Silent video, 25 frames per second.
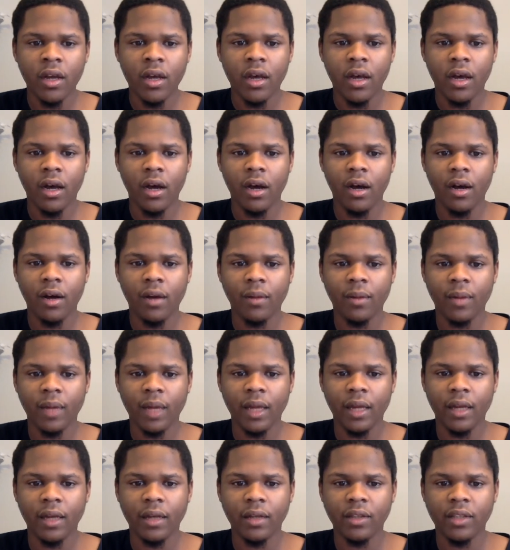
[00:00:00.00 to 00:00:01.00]

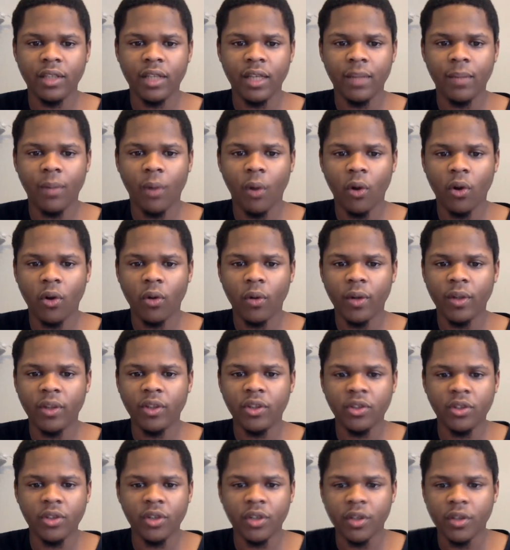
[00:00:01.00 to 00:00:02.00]
And Tim Hardaway
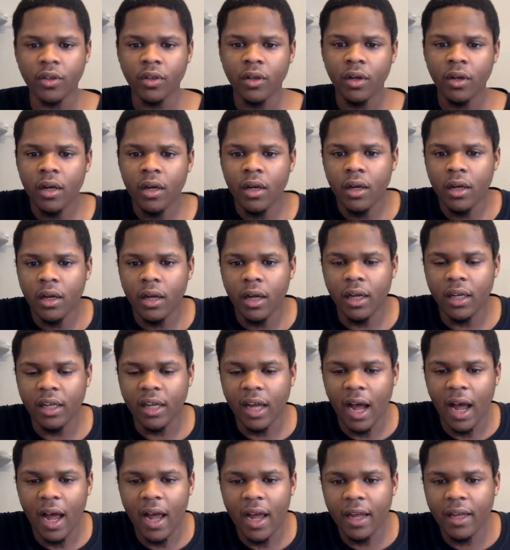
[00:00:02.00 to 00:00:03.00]
Jr., a
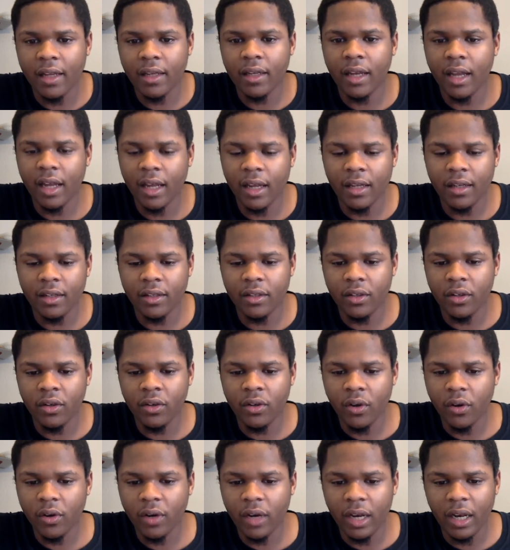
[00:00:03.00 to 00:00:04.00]
guy that, you
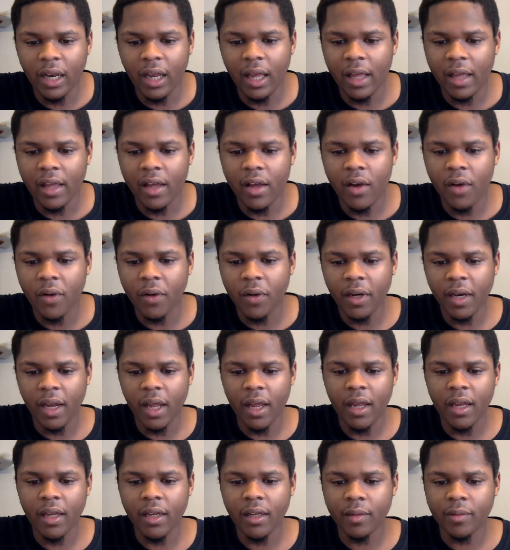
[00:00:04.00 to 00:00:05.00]
know, they let go, then
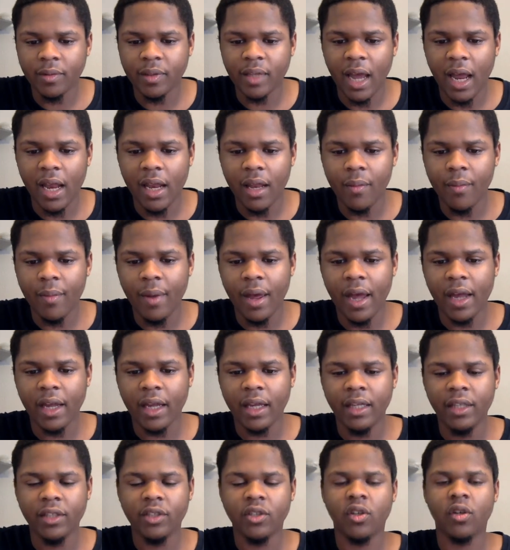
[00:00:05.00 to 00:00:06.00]
they end up signing back.
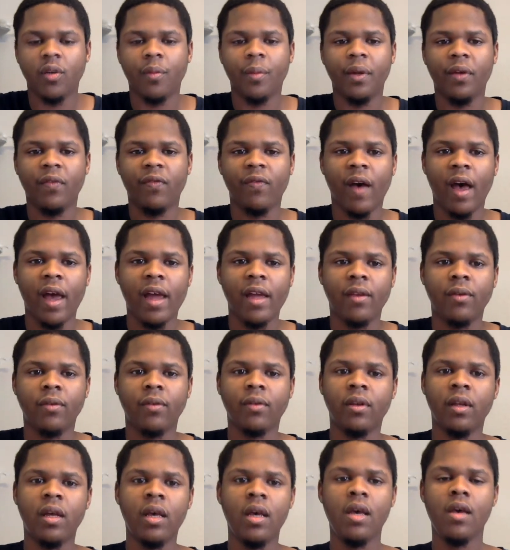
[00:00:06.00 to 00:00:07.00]
He's going to be fighting
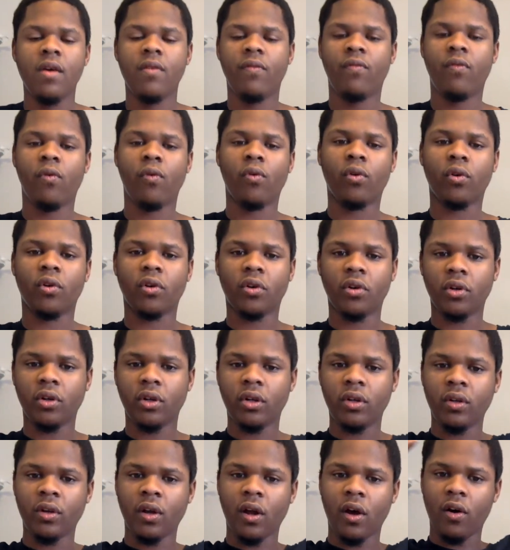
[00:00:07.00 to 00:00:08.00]
for,
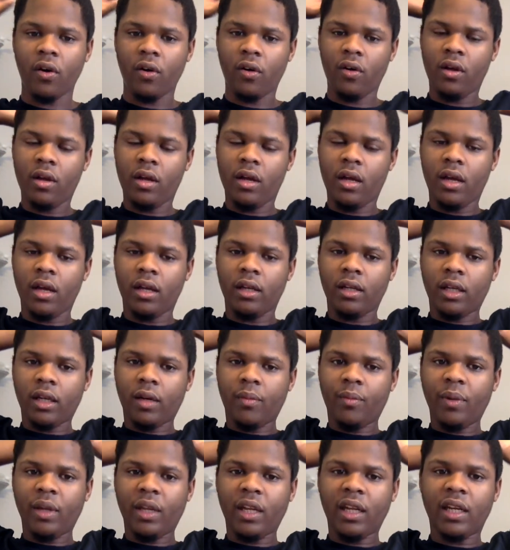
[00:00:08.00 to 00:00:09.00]
you know, the
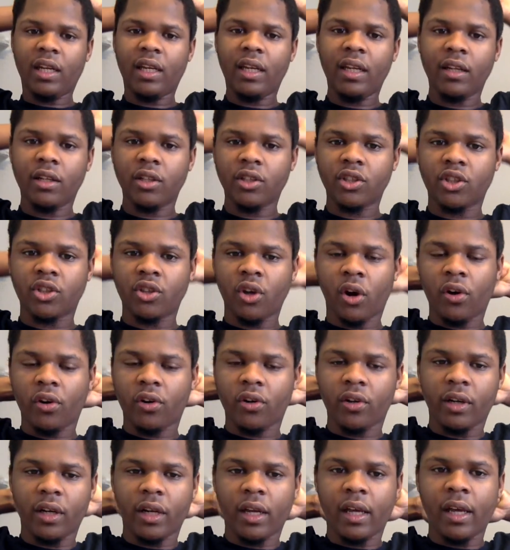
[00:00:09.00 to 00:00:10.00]
ability to
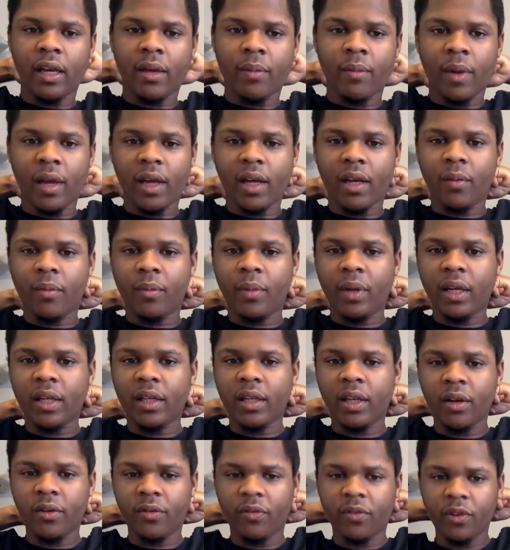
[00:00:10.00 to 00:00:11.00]
start and make a big
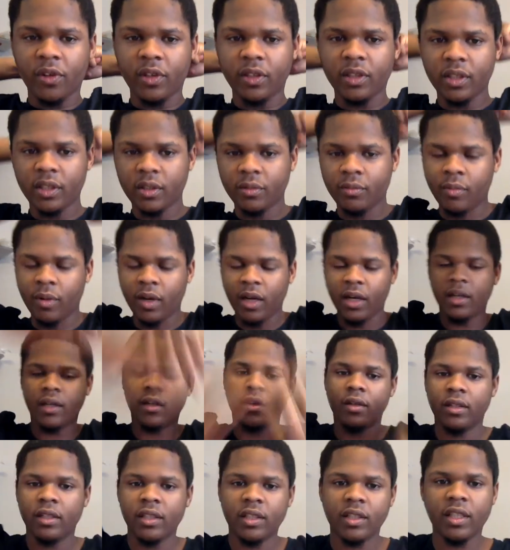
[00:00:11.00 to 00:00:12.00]
difference. But
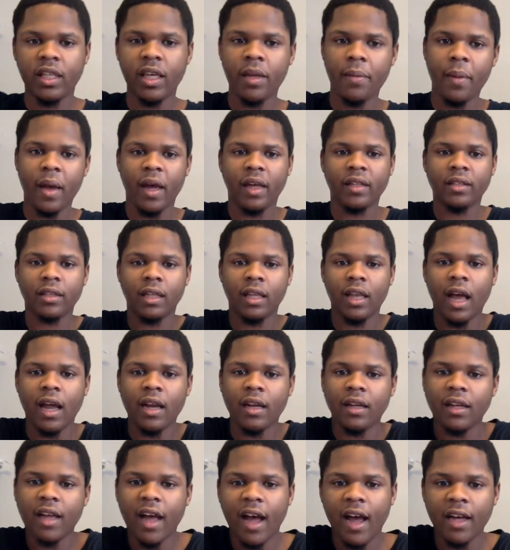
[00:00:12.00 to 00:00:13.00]
this team has a lot
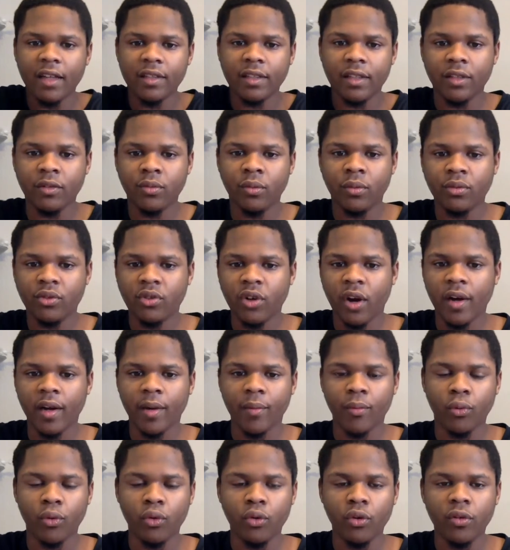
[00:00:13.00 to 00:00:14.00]
of guys that's trying to
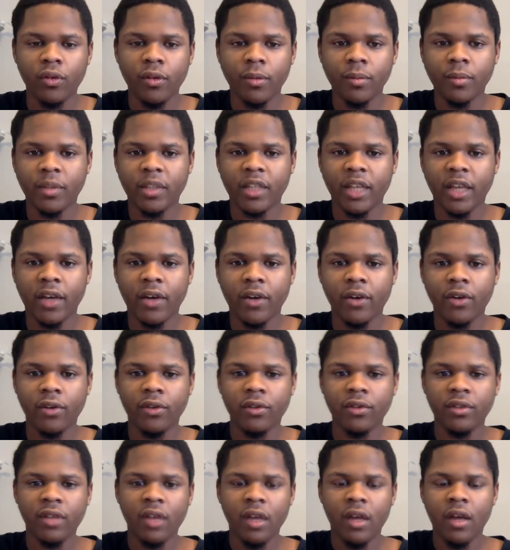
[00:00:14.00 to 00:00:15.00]
prove
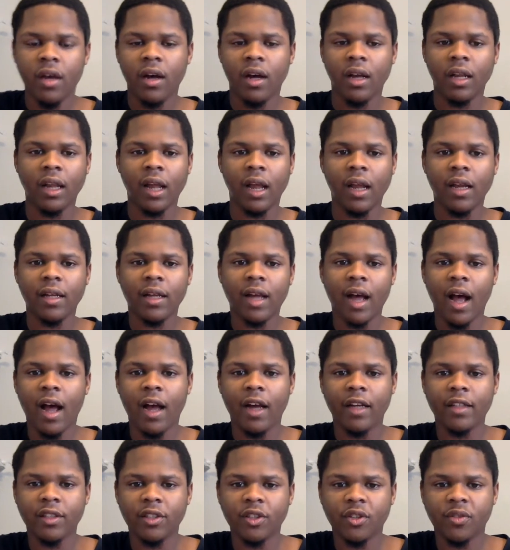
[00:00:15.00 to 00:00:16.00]
themselves, a lot of
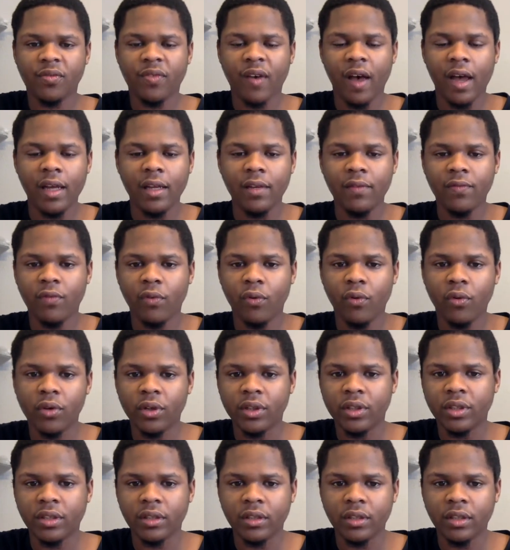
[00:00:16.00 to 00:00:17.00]
guys that's fighting
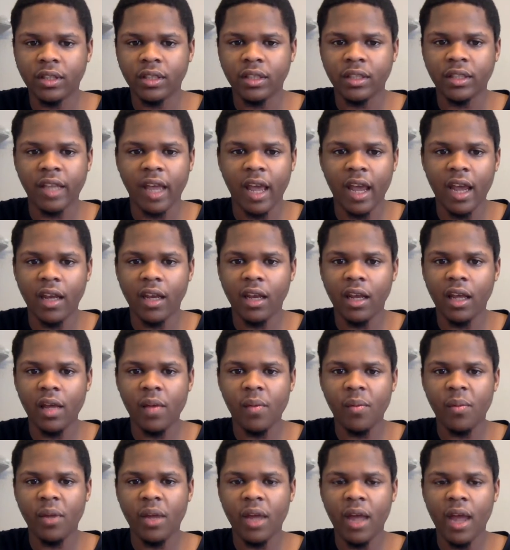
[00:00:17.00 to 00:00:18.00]
for to stay in the
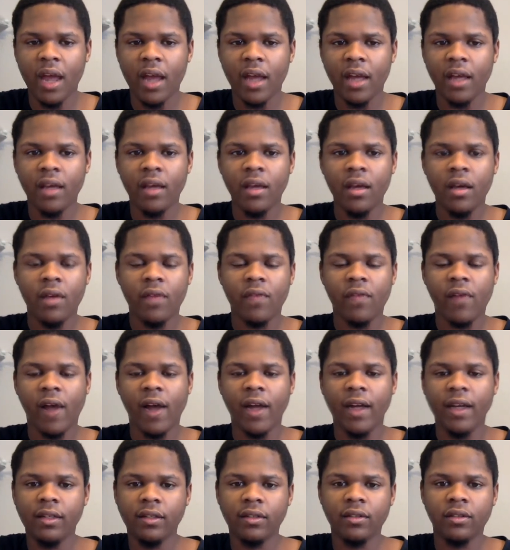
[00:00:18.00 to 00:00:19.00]
NBA,
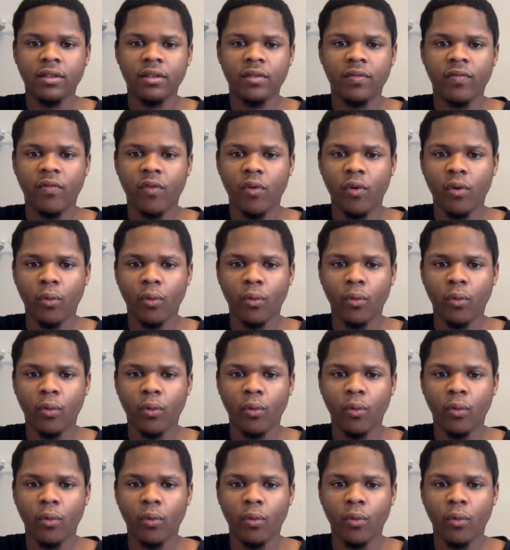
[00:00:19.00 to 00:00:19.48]
fighting for